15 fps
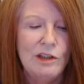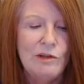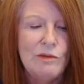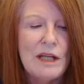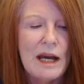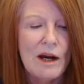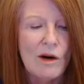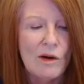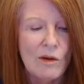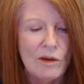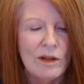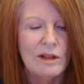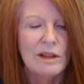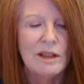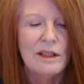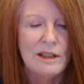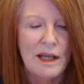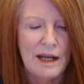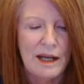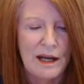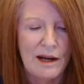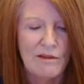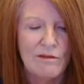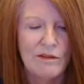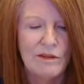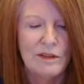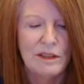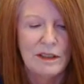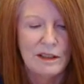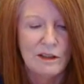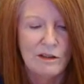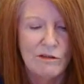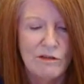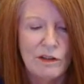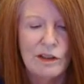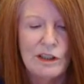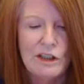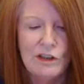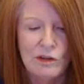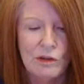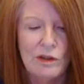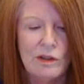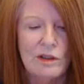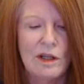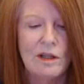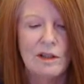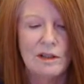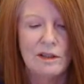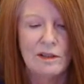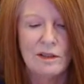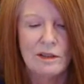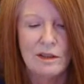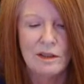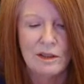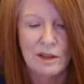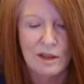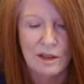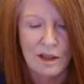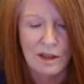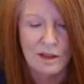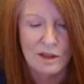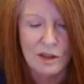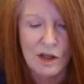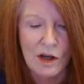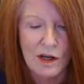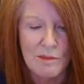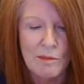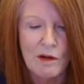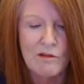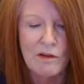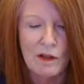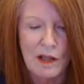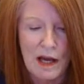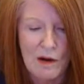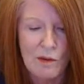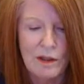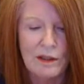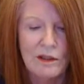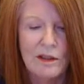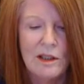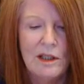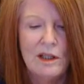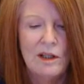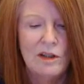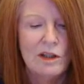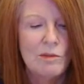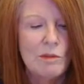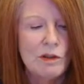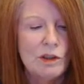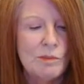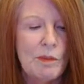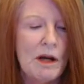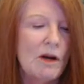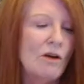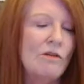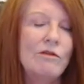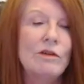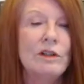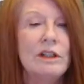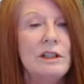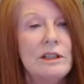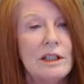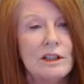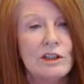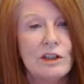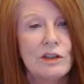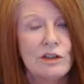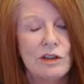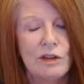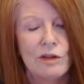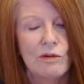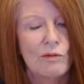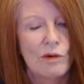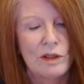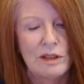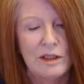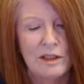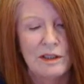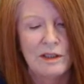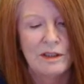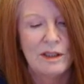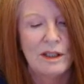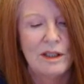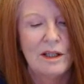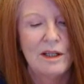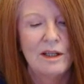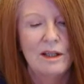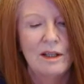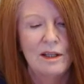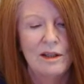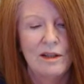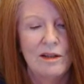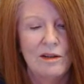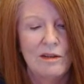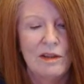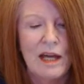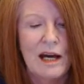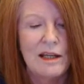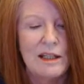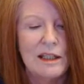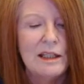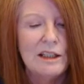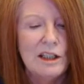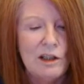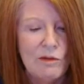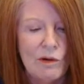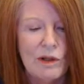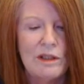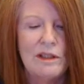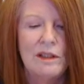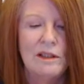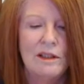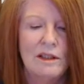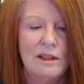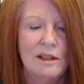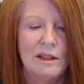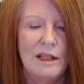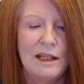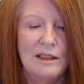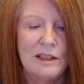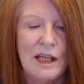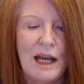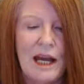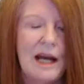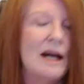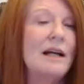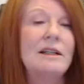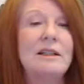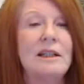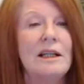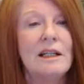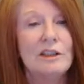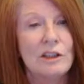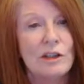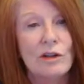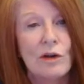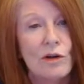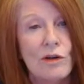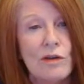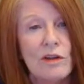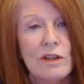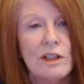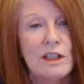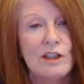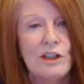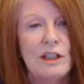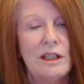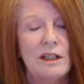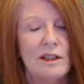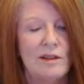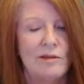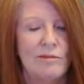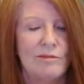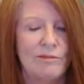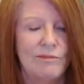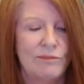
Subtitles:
You now can have, in a very short time of allowing, the most powerful connection to the oneness that anyone has had as an Earth initiate.